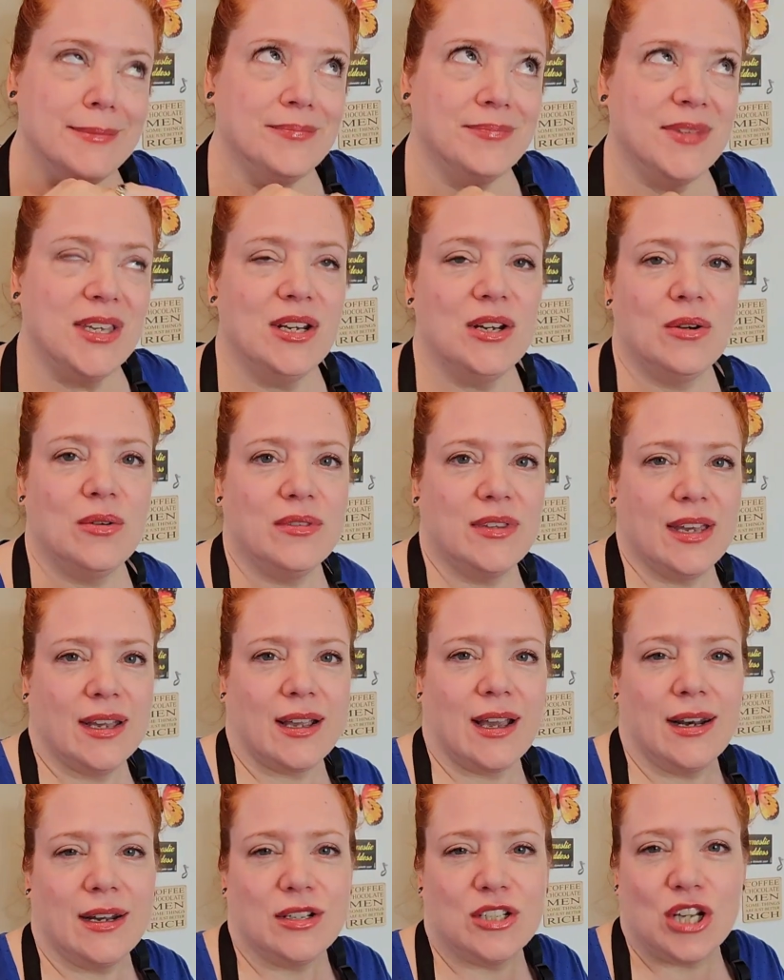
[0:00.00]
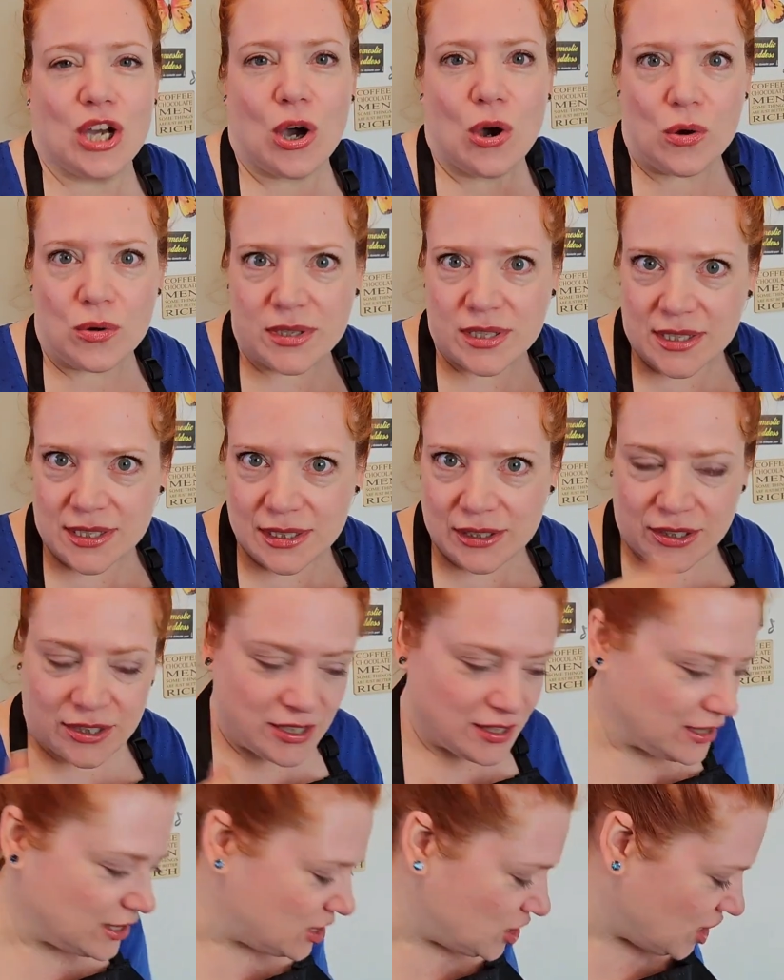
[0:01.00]
you know, that kind of toasty look to
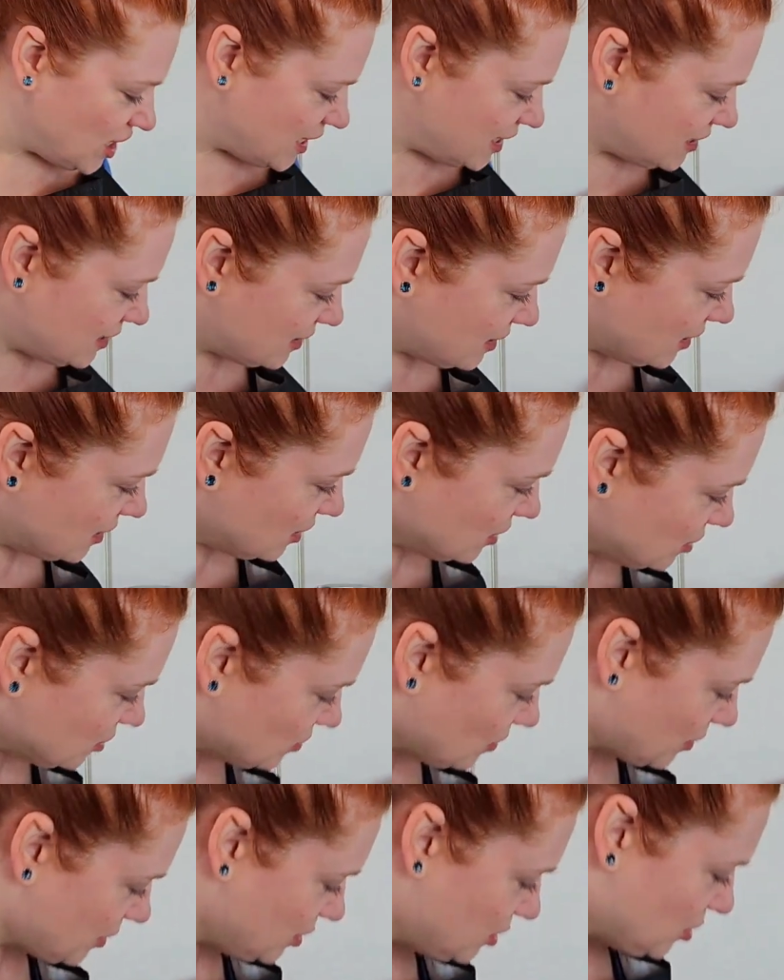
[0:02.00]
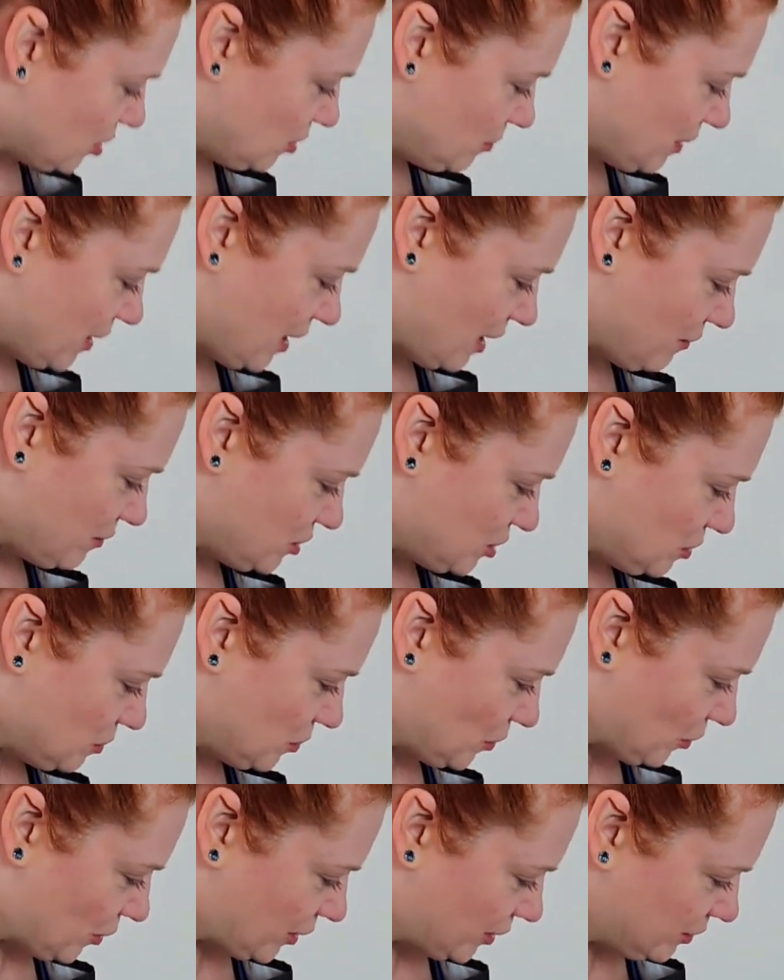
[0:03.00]
the cheese. So I'm going to turn my oven to
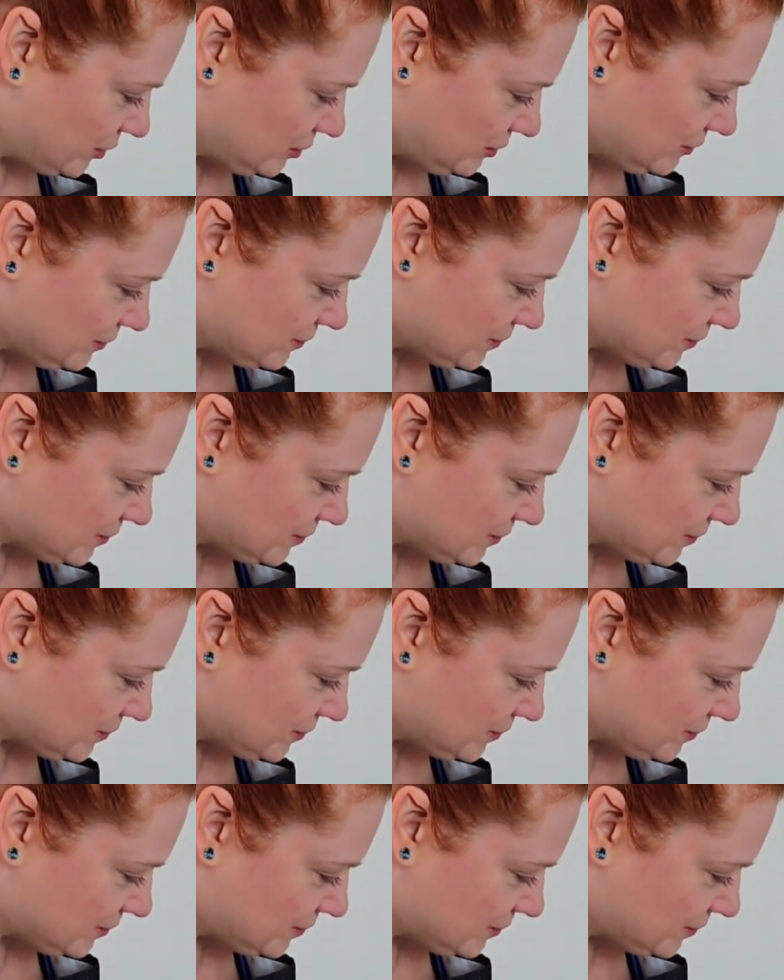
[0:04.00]
broil.